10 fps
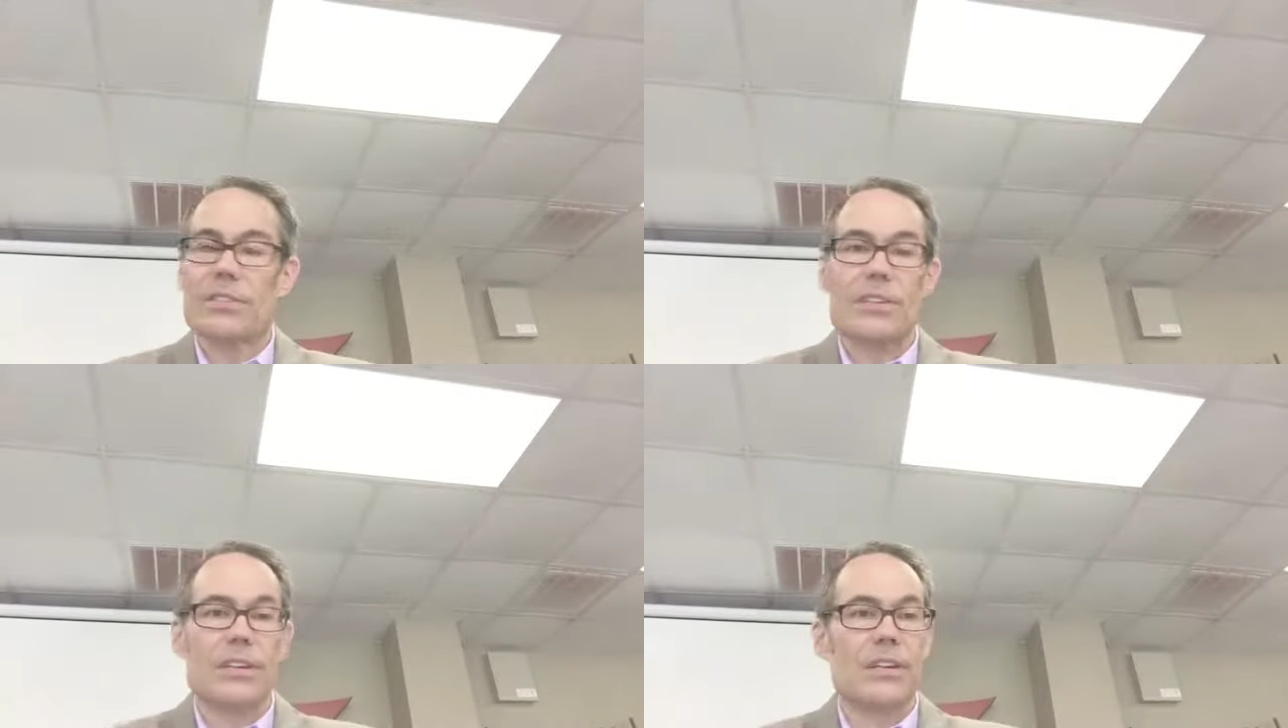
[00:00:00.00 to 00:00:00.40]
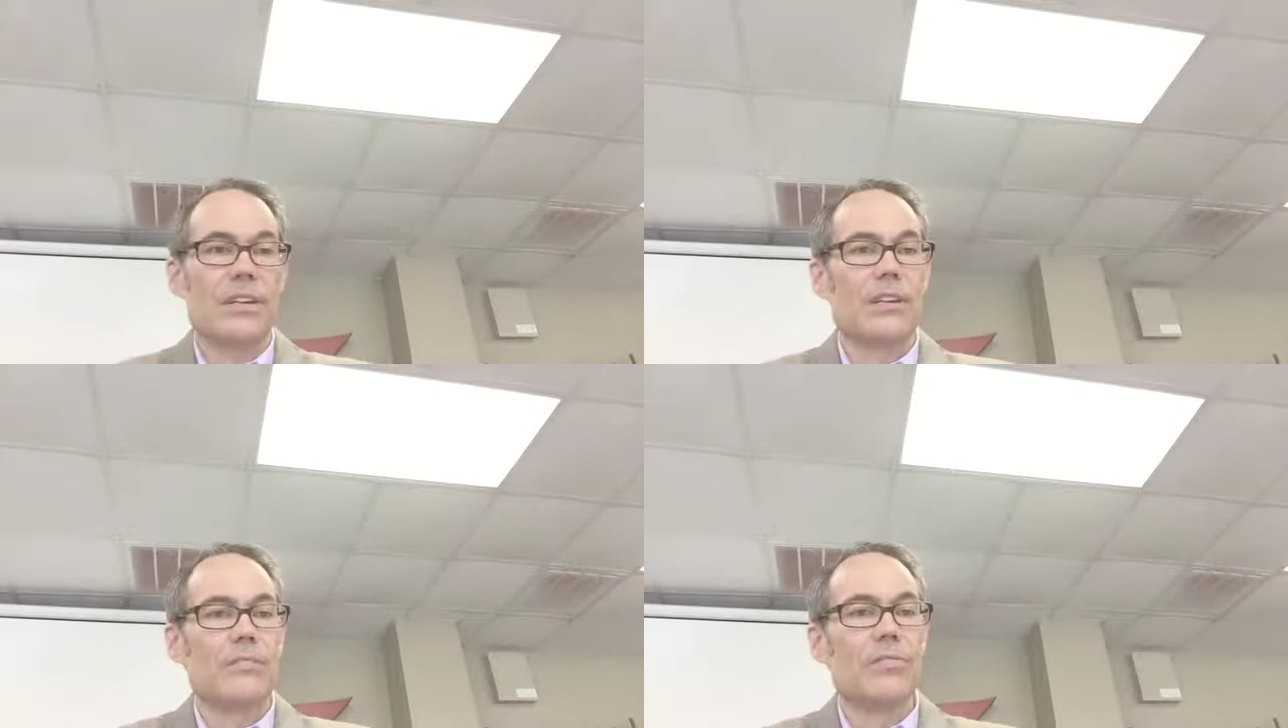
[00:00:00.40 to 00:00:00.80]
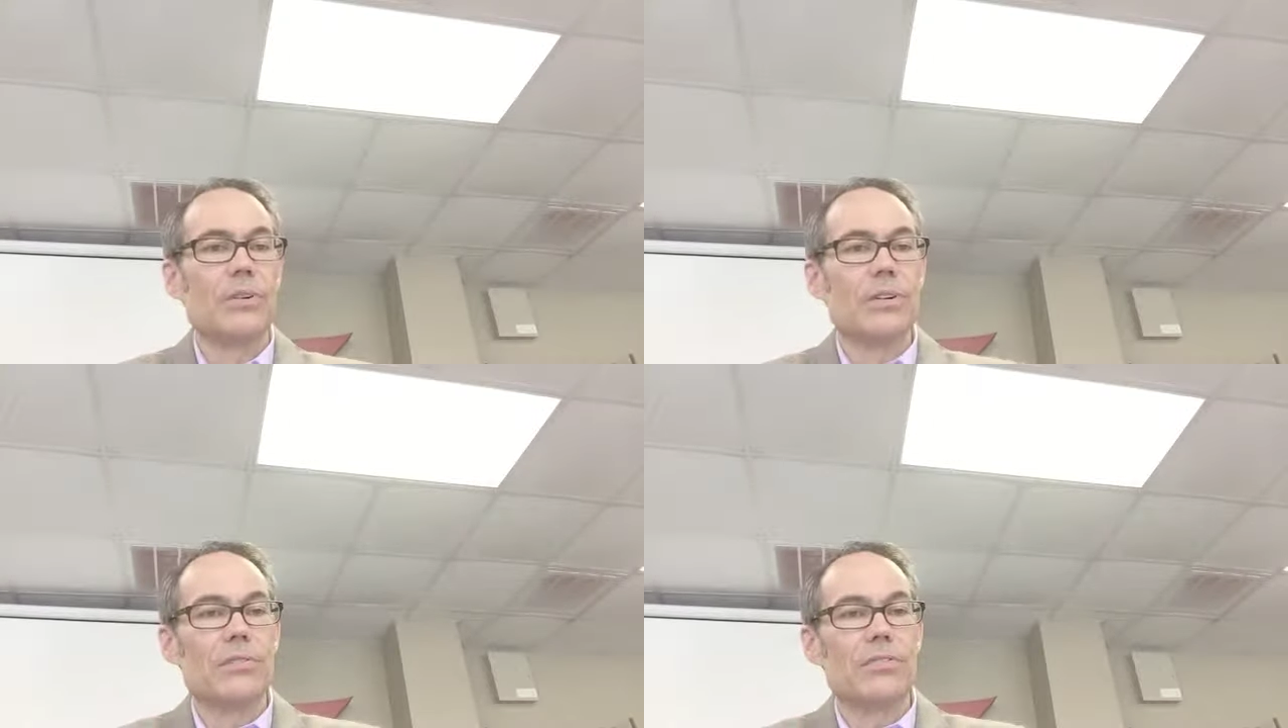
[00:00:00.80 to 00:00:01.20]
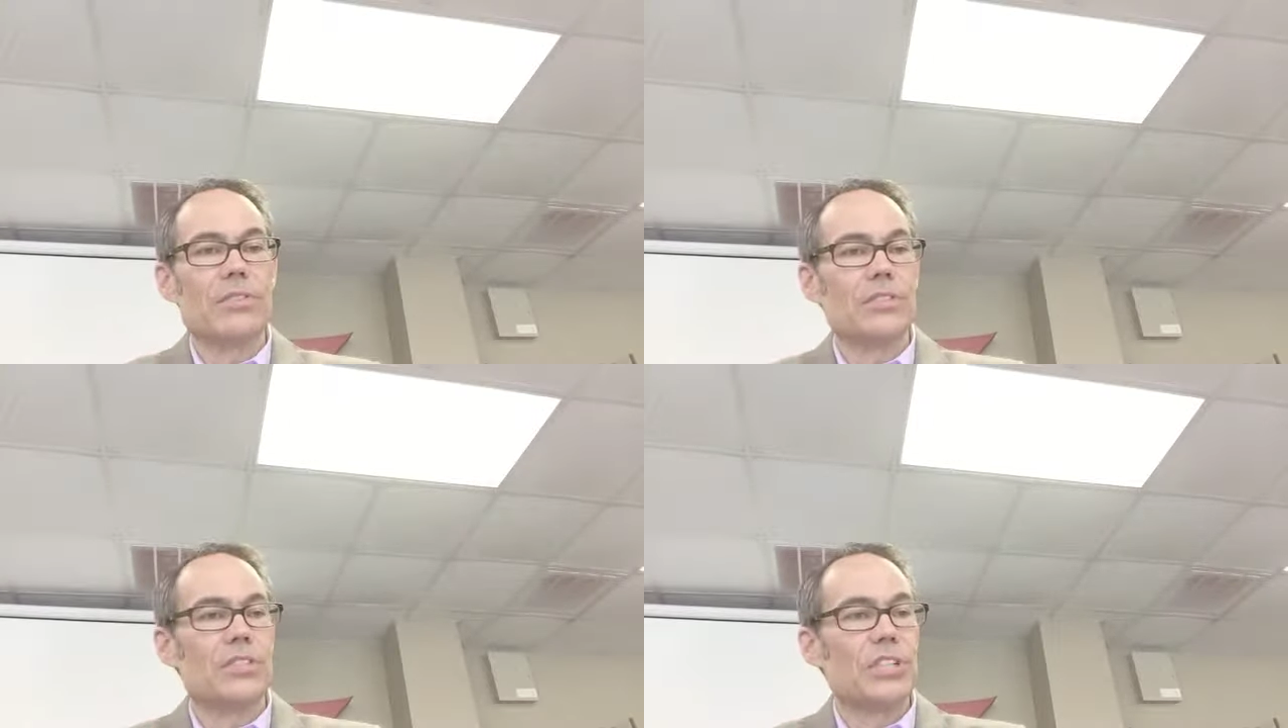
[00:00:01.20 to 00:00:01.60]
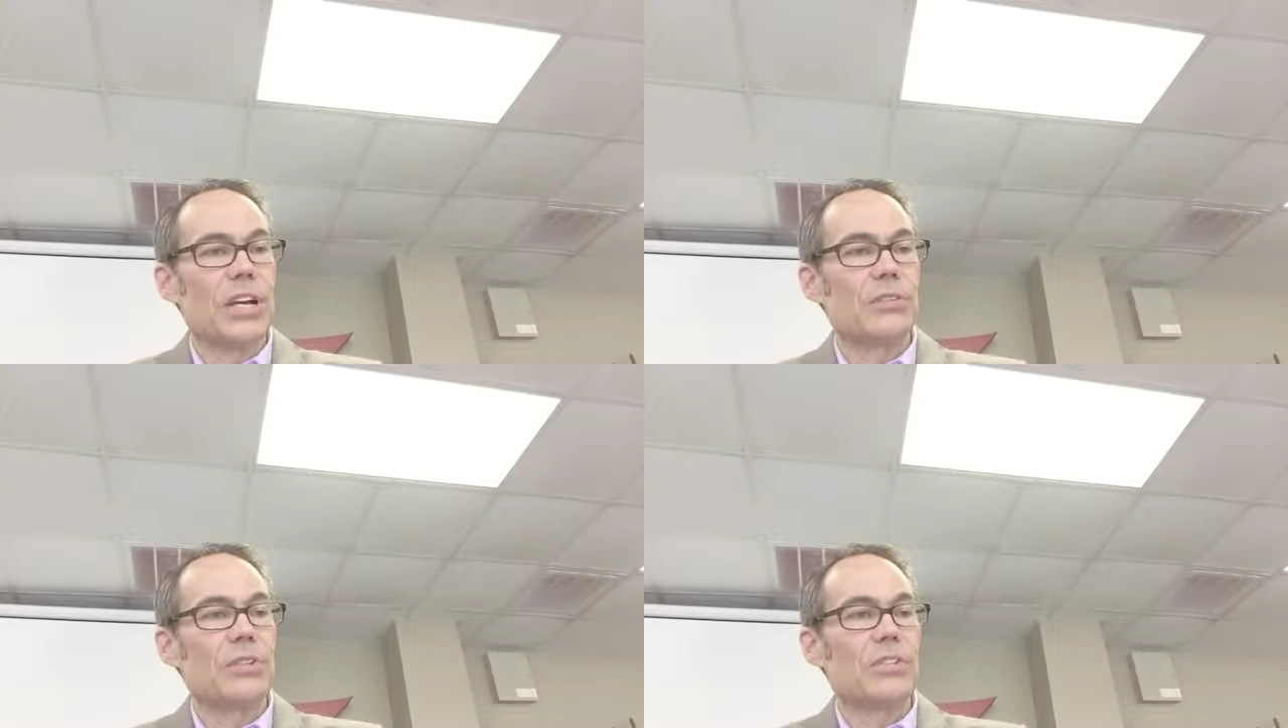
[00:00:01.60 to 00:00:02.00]
In view of his
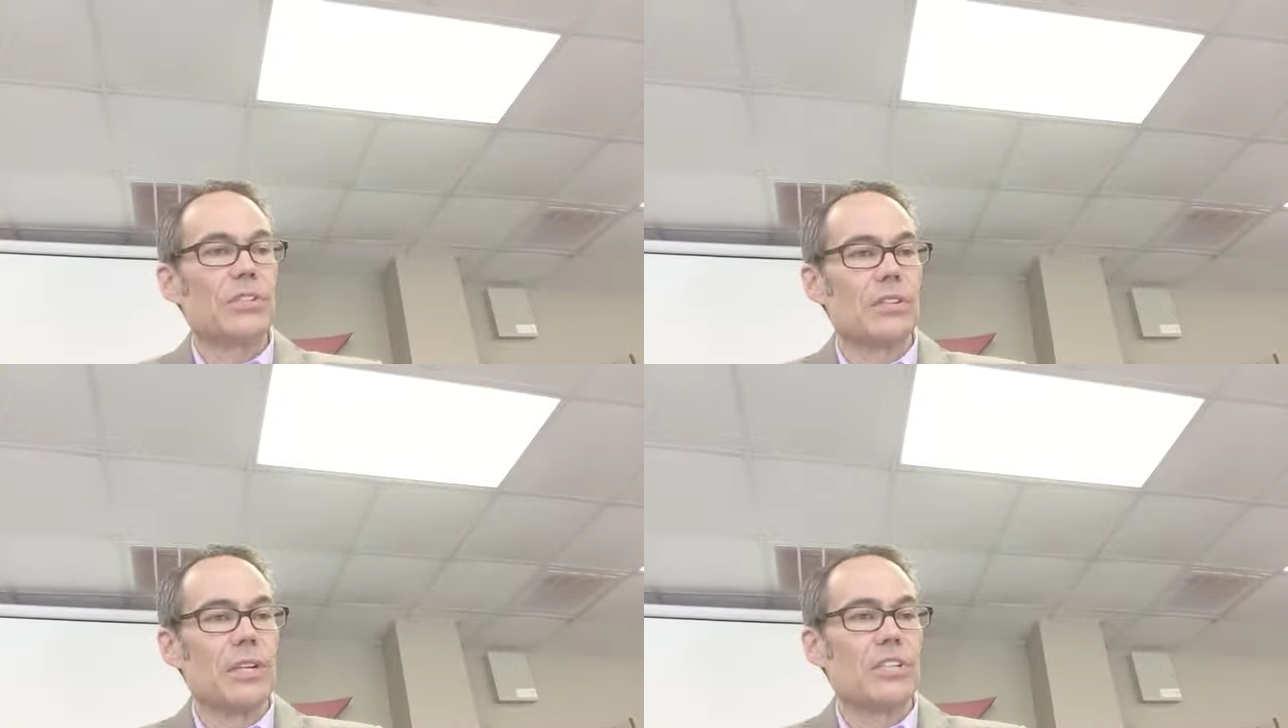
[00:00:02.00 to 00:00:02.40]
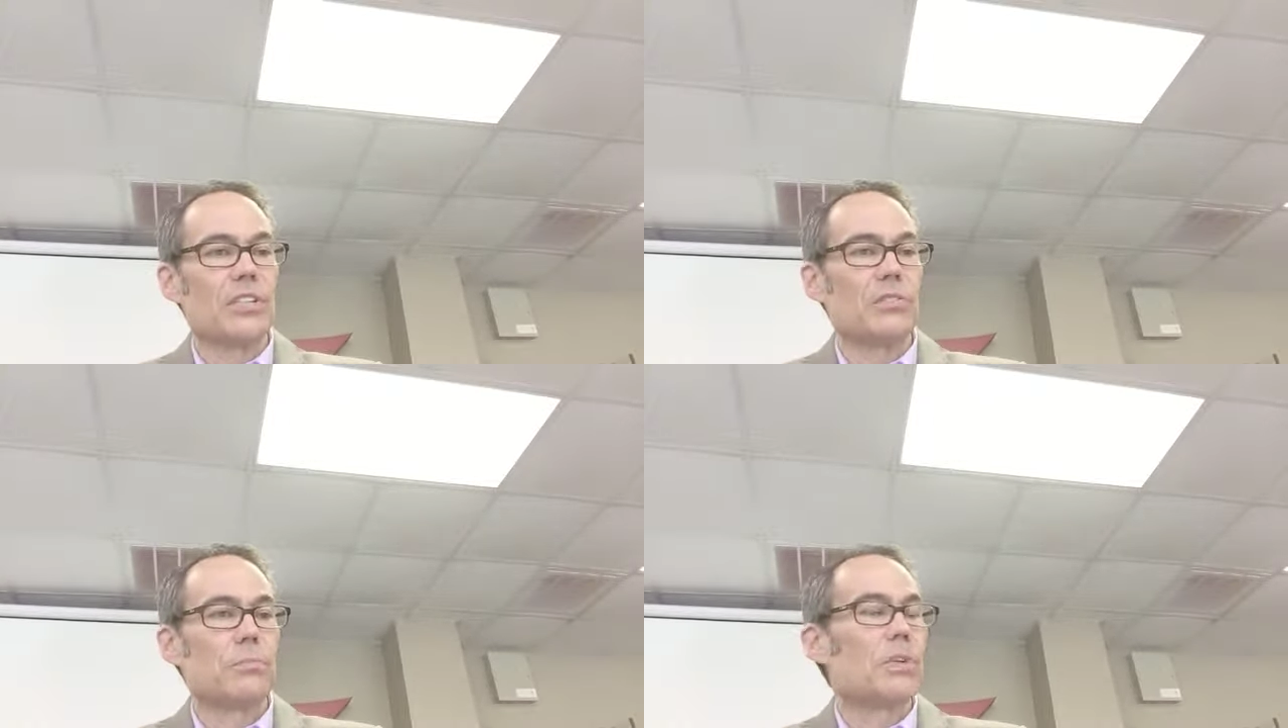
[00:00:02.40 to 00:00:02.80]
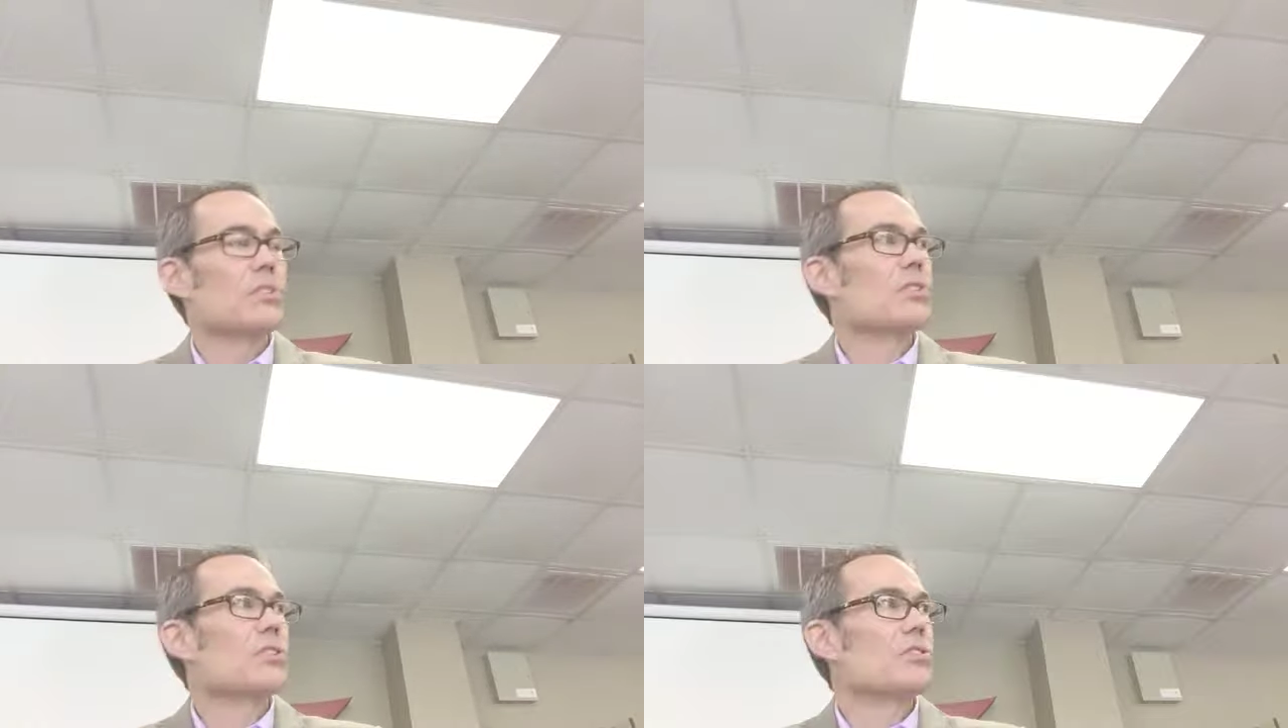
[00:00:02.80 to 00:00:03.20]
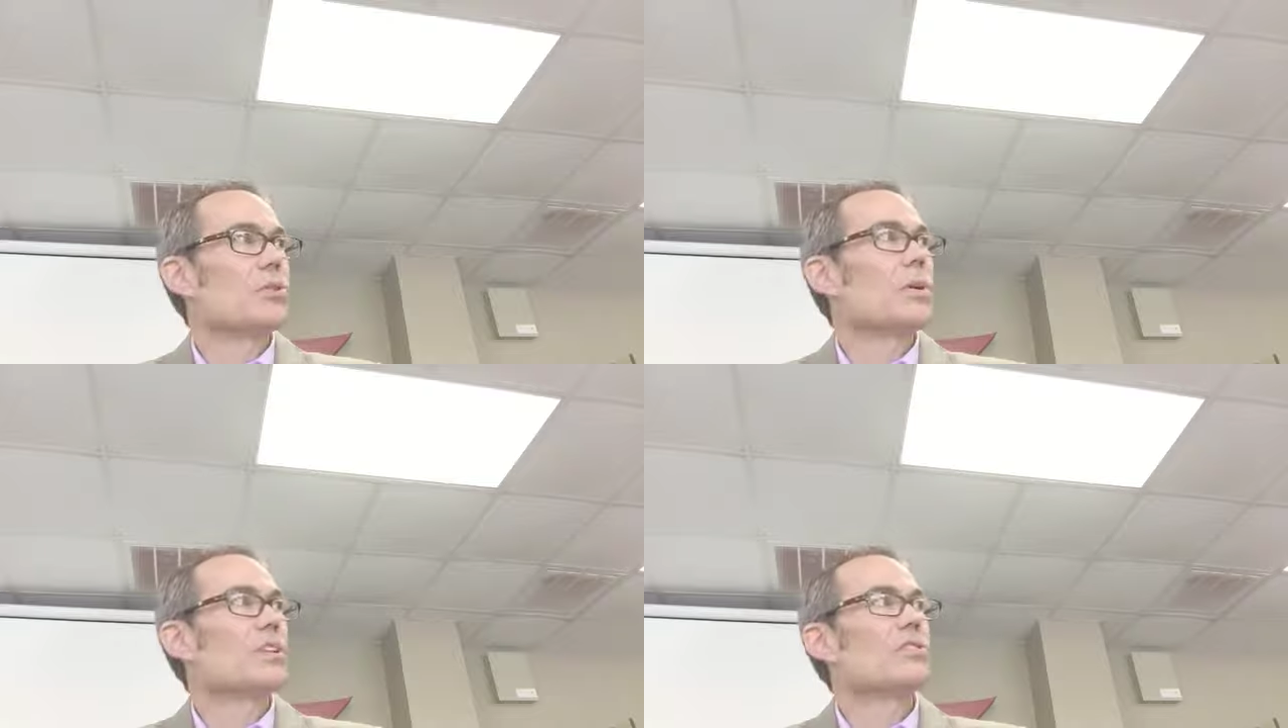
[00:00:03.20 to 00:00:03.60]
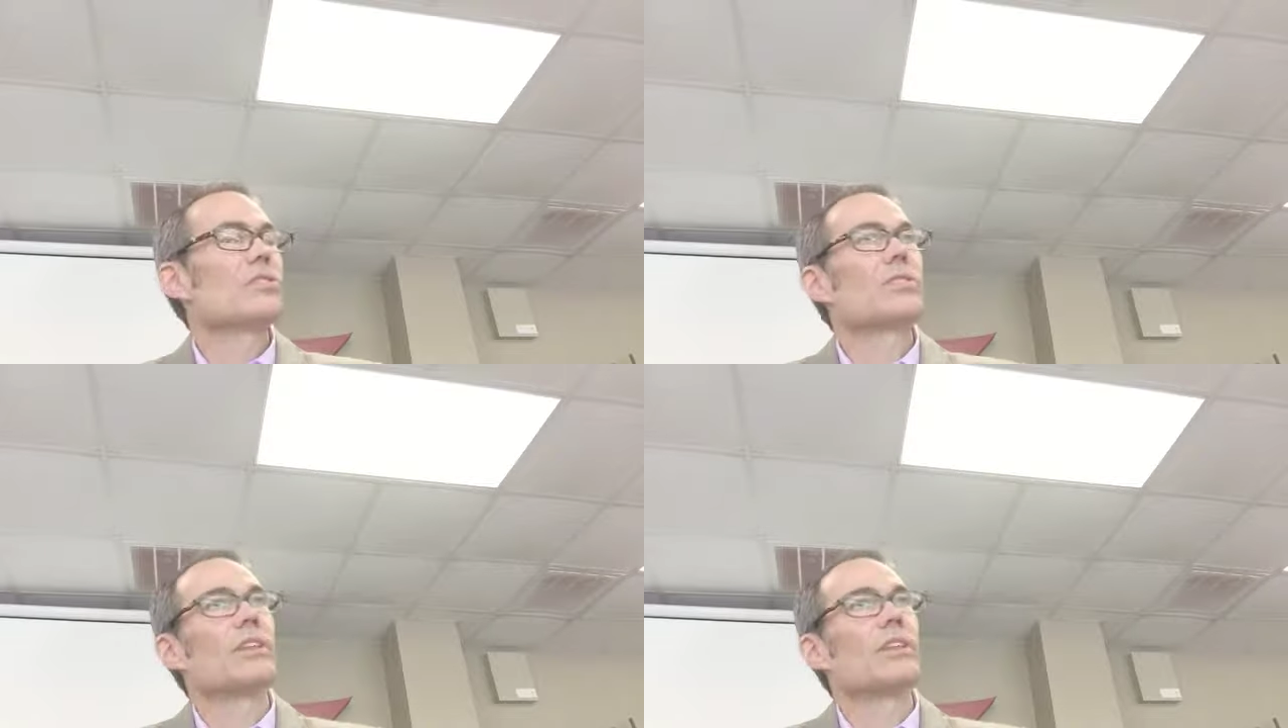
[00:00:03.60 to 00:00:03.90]
generous and gracious mercy to us.